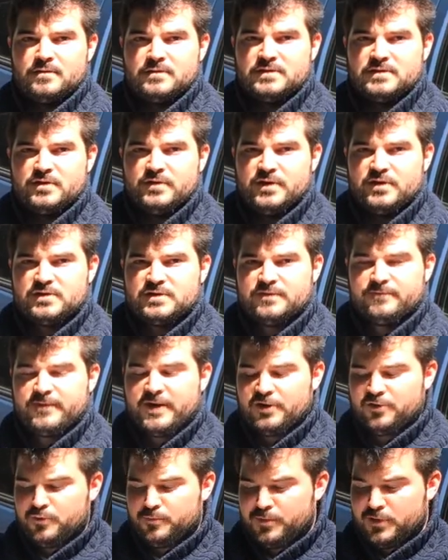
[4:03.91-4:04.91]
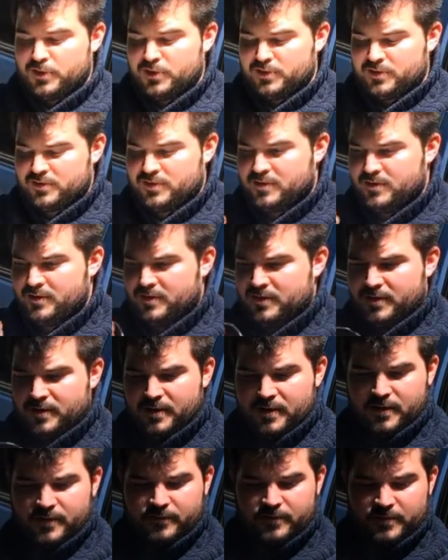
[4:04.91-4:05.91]
So here's the final part
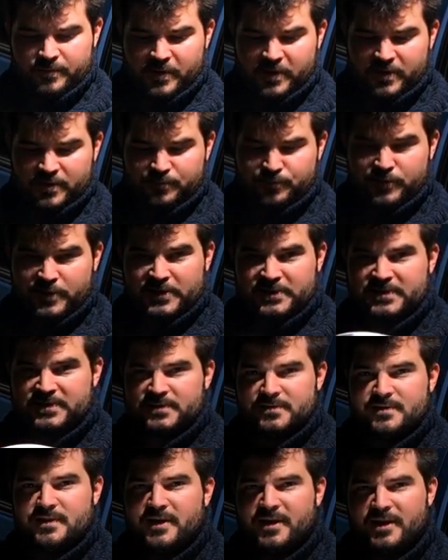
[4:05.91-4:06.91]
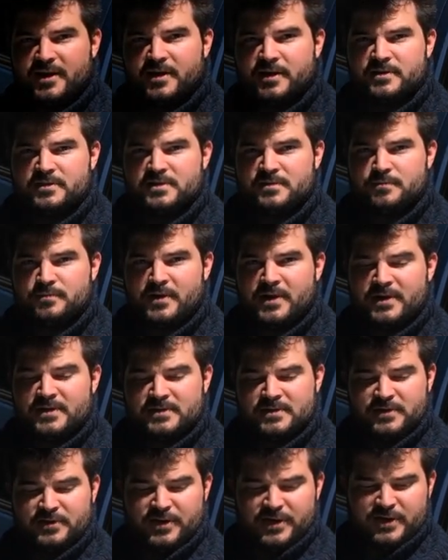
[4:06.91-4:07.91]
of the bucket press. And
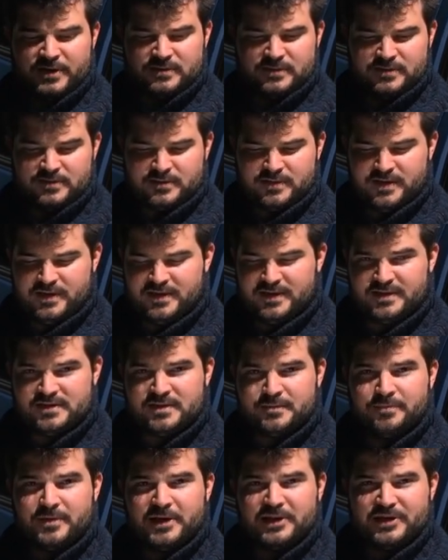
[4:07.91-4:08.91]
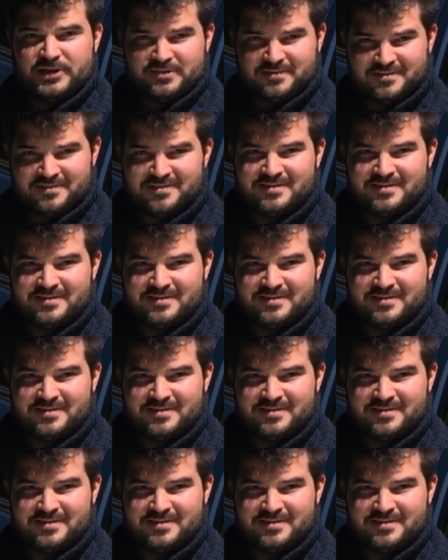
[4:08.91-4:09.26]
surprisingly, it's a bucket.